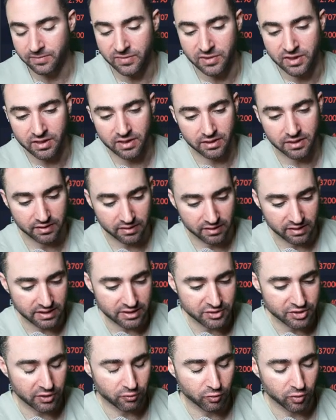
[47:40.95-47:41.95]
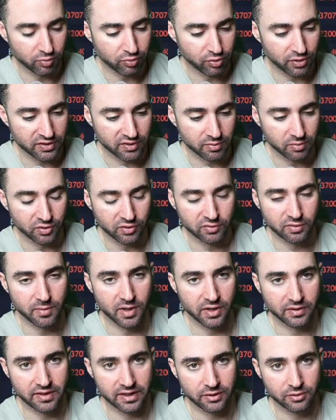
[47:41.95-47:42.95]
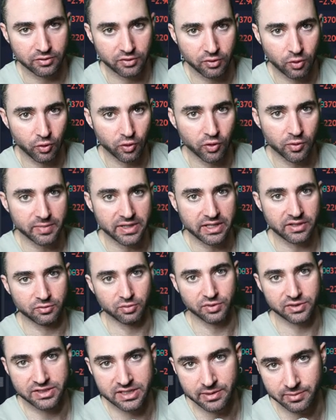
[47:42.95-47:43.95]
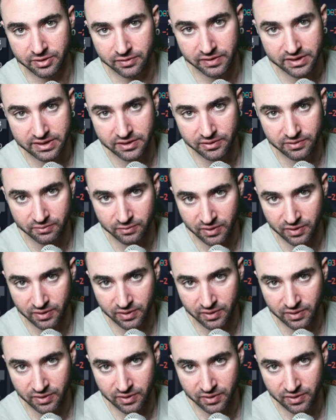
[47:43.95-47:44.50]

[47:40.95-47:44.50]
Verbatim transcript: The general principles for market cycles hold because we're typically dealing